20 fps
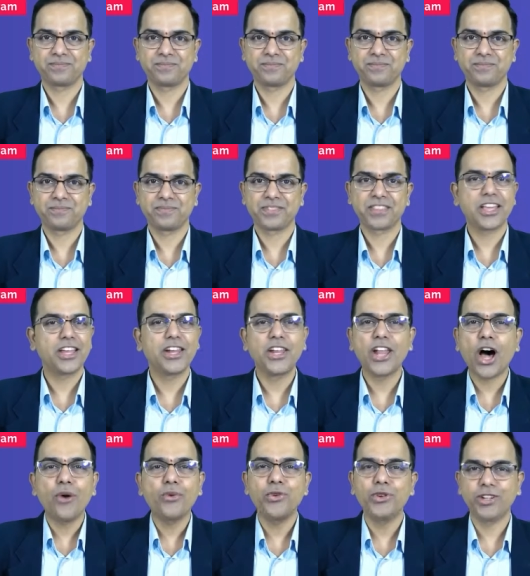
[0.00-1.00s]
Now you
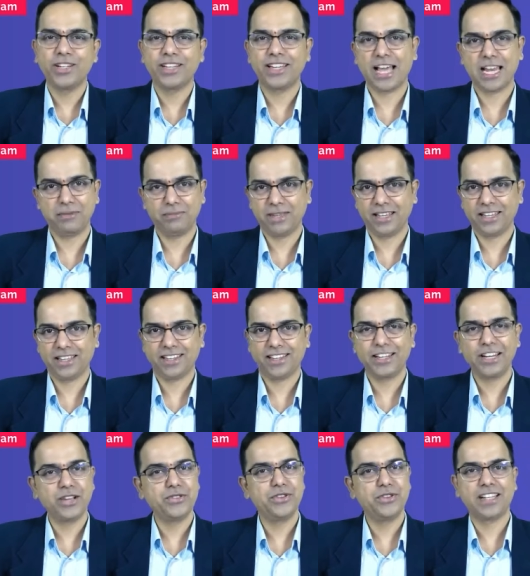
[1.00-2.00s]
tell me,
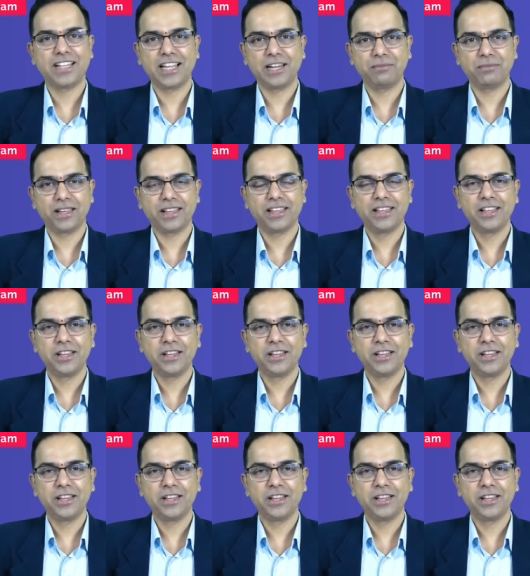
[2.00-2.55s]
with